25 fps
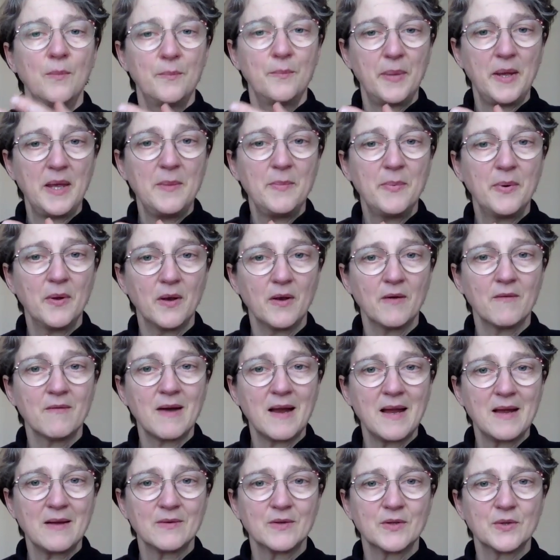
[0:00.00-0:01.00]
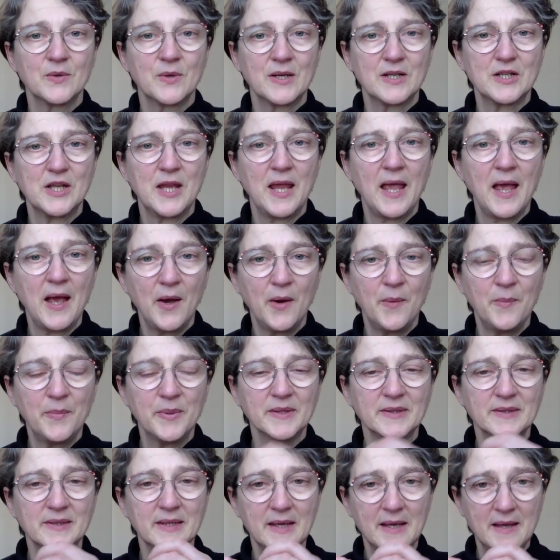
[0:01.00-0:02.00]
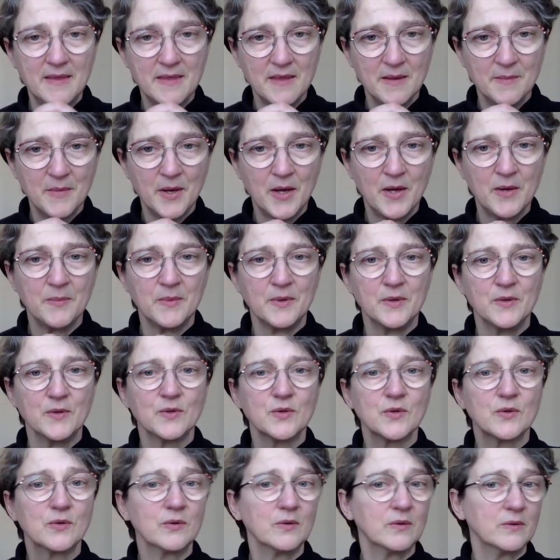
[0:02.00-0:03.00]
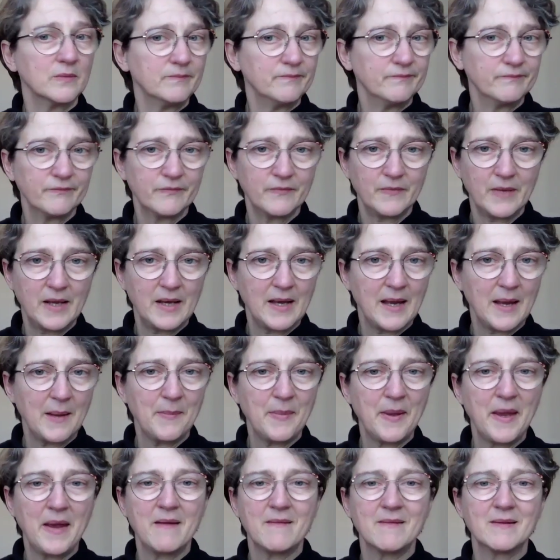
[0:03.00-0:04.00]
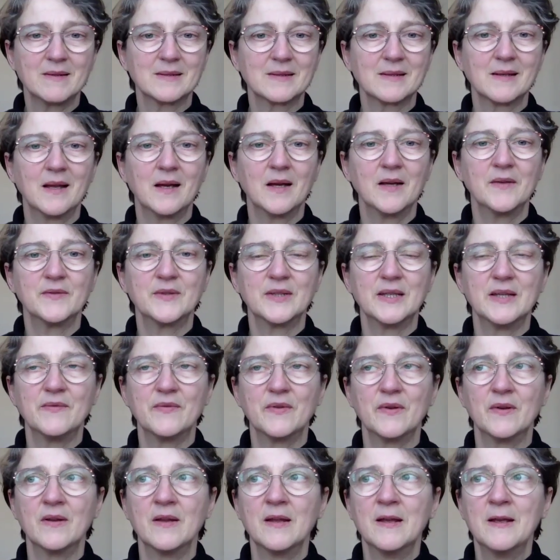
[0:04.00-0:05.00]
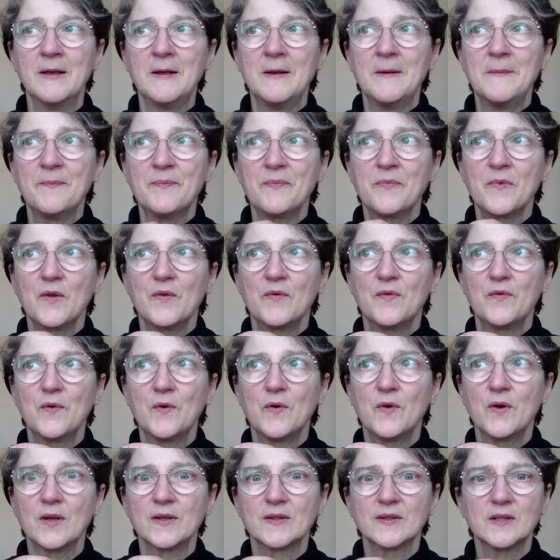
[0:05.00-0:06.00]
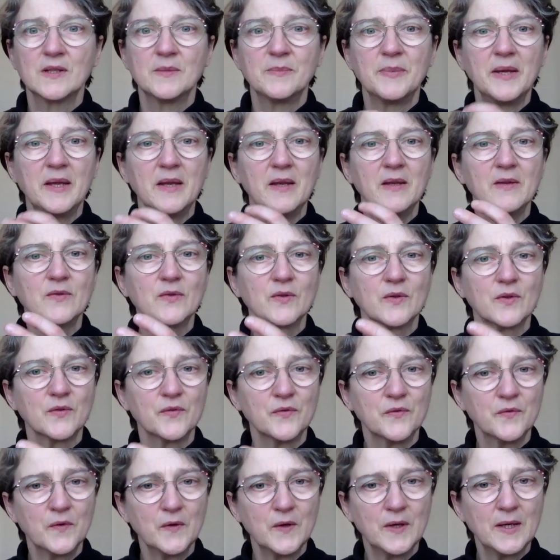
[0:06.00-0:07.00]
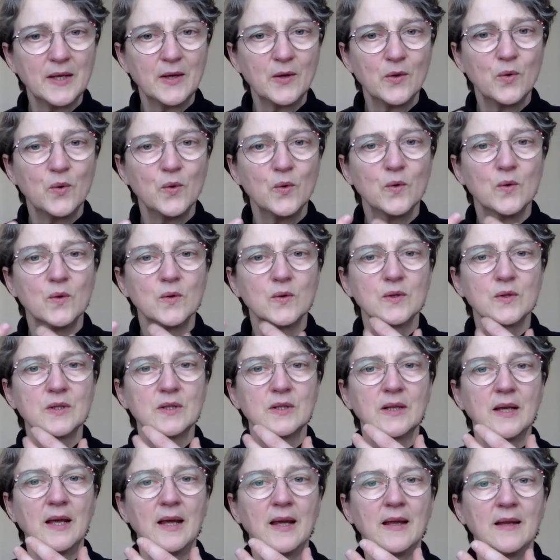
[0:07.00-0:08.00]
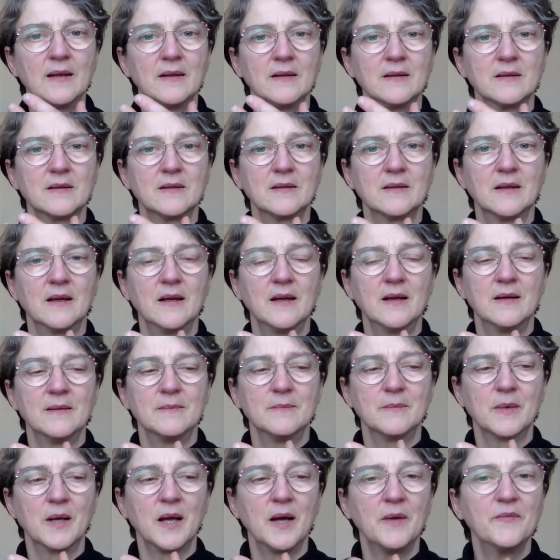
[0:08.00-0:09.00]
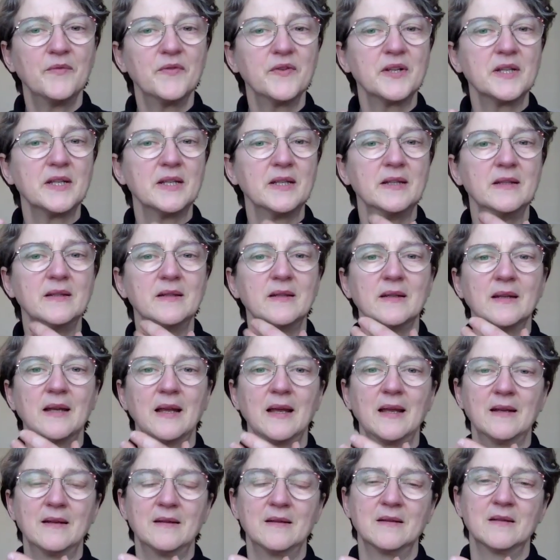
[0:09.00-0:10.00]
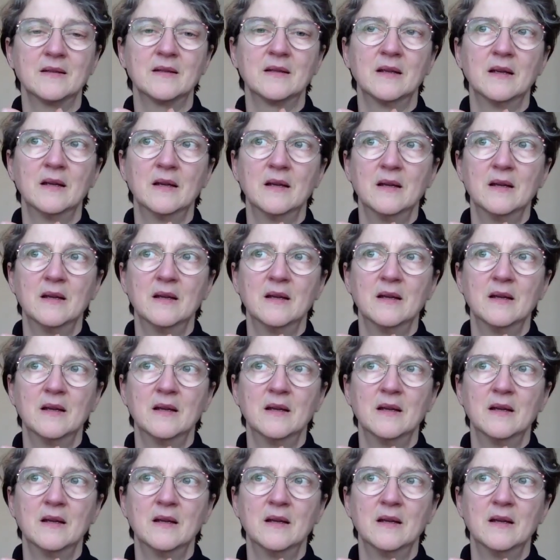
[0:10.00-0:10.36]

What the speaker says: people around to actually help us in the moment or in our parents' lives even for us to be sort of fully caught and comforted and